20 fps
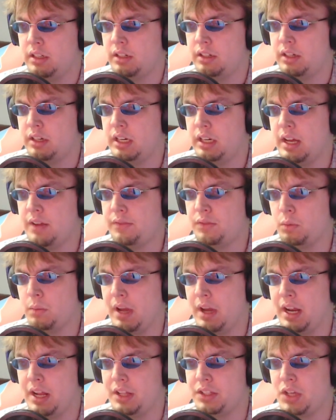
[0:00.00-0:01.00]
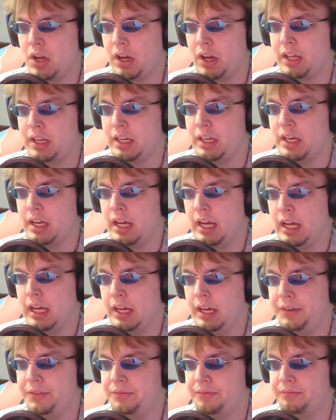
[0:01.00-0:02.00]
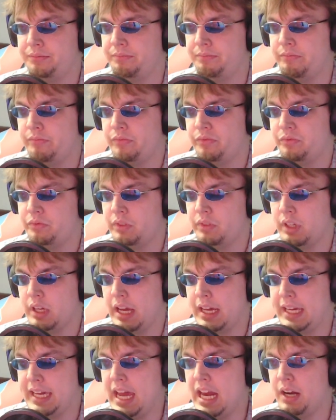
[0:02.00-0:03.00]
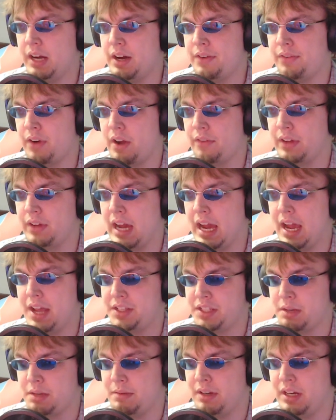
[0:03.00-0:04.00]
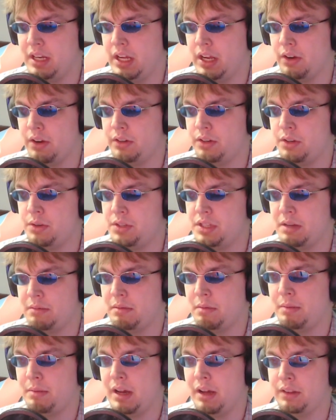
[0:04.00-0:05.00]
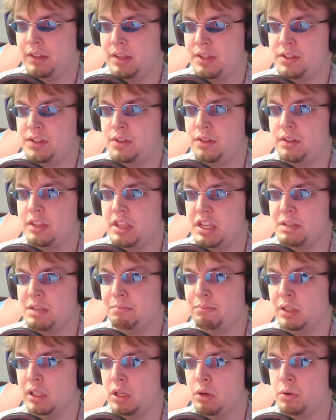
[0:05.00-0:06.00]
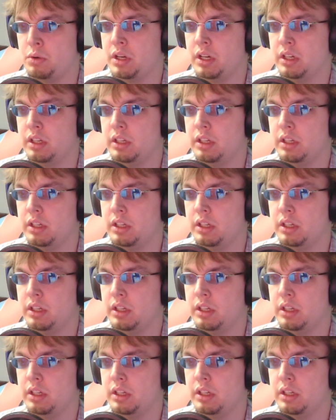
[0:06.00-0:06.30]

Gonna have to wait on talking to Nah. I can't, however, have Gaius come in here and do something about this this bloke.